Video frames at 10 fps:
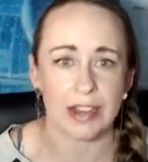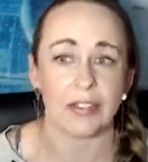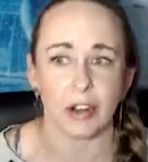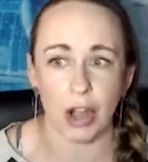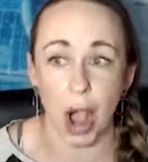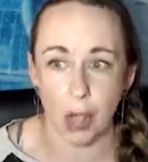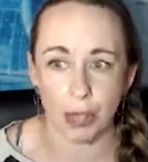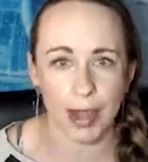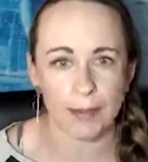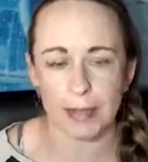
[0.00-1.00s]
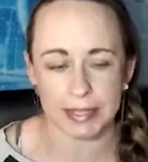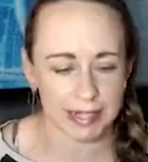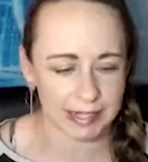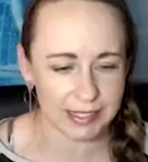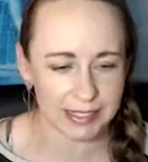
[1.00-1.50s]
If you're an online
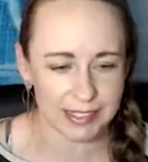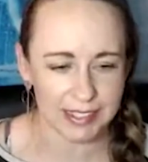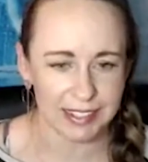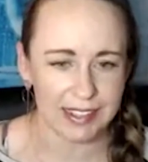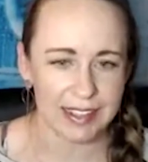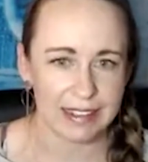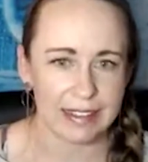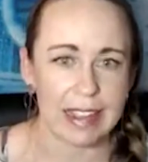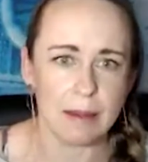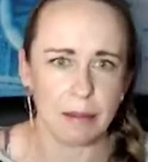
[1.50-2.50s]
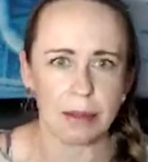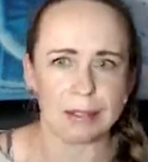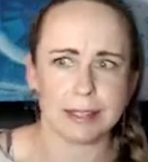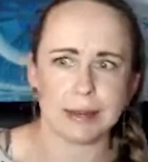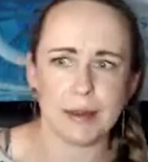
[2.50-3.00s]
business,
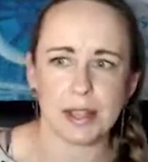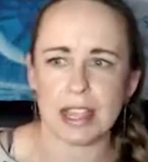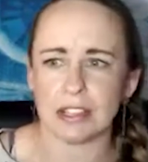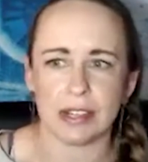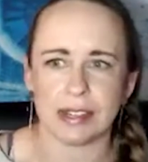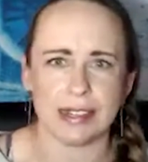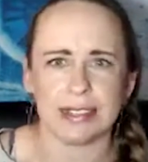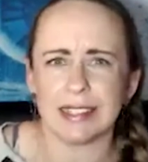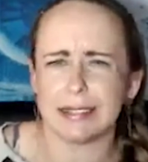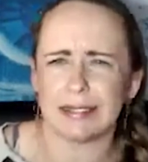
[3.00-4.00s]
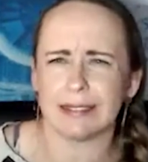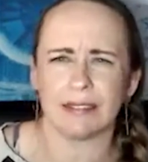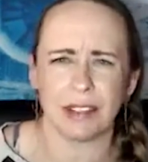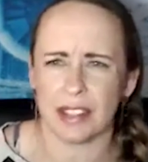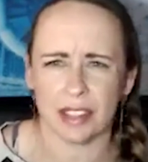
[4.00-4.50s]
in-person communication isn't
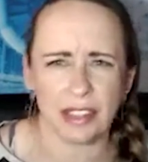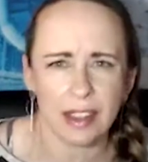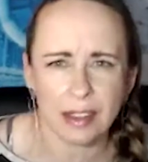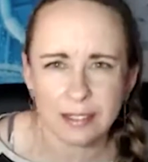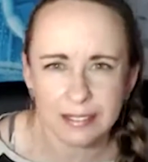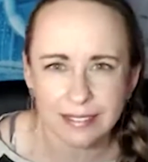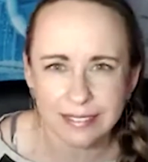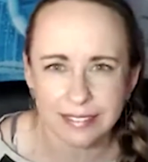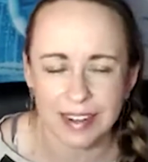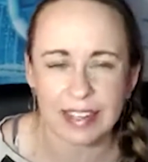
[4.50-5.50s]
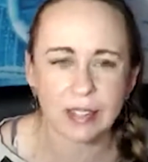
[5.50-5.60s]
really a thing, right?